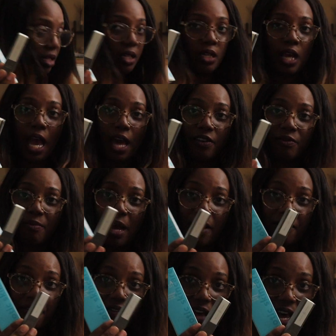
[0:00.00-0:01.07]
out of my
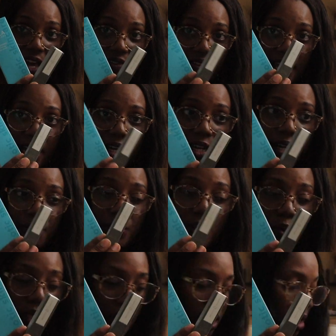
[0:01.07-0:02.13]
5 that comes with